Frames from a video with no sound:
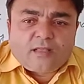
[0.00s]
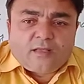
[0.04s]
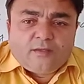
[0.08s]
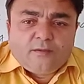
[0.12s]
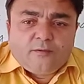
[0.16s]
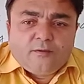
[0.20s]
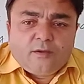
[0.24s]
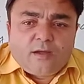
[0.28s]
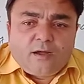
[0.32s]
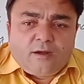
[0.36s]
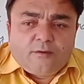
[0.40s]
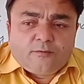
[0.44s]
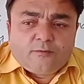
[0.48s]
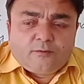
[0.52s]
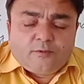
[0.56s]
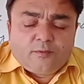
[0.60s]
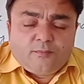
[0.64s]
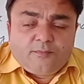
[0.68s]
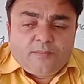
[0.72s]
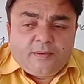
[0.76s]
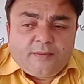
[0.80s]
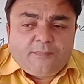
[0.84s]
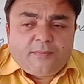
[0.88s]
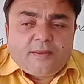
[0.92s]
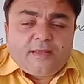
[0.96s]
You have to
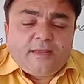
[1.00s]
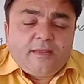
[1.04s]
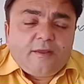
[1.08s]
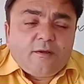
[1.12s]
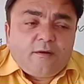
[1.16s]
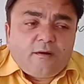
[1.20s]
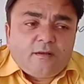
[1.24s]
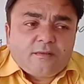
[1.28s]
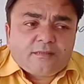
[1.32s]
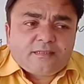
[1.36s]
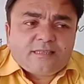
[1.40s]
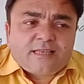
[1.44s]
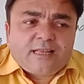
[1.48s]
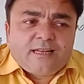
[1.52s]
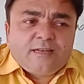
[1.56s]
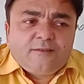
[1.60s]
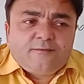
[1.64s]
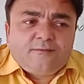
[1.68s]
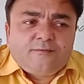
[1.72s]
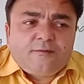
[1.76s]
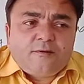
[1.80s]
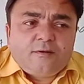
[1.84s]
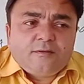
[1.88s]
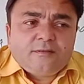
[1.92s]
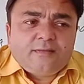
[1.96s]
prepare
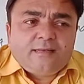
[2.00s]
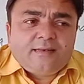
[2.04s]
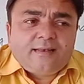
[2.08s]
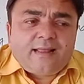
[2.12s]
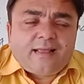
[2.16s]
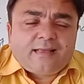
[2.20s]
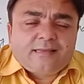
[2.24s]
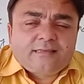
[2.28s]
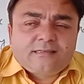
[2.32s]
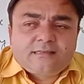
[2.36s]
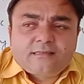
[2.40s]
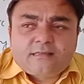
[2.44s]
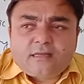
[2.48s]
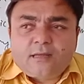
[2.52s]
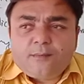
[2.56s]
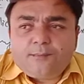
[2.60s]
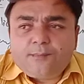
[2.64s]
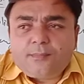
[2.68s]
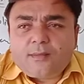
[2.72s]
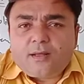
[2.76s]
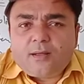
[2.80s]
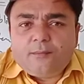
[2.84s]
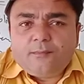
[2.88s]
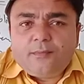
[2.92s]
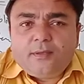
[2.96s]
yourself for the next
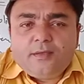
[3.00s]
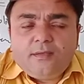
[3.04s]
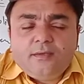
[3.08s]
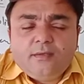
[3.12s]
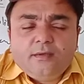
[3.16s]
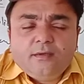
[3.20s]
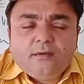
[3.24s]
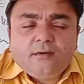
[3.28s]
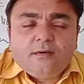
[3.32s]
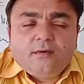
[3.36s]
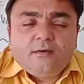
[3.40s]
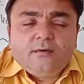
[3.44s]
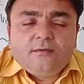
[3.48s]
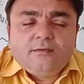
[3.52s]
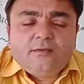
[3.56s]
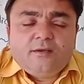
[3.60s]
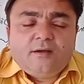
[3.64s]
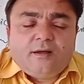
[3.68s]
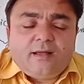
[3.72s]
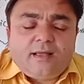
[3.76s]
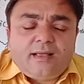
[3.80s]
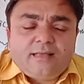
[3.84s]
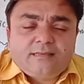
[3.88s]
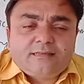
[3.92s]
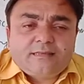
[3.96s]
upcoming year,
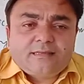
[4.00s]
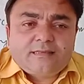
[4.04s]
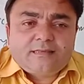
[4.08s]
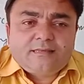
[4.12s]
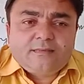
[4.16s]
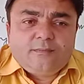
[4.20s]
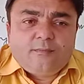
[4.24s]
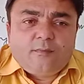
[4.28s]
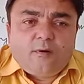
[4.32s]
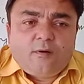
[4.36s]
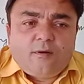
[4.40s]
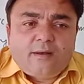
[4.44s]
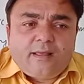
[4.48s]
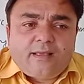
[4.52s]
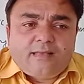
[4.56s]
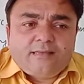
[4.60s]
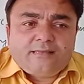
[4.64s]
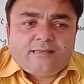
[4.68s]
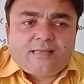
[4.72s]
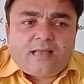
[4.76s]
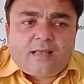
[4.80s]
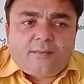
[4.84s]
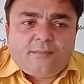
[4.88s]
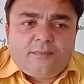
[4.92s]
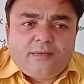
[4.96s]
your SSC board
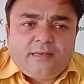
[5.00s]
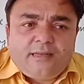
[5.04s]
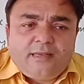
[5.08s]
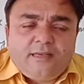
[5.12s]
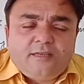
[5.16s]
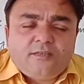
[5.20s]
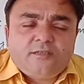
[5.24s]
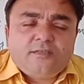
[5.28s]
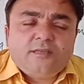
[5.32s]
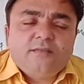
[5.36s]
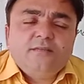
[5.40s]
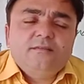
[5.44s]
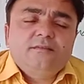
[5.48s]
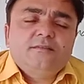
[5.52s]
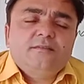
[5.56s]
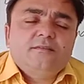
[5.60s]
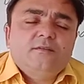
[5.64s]
examination.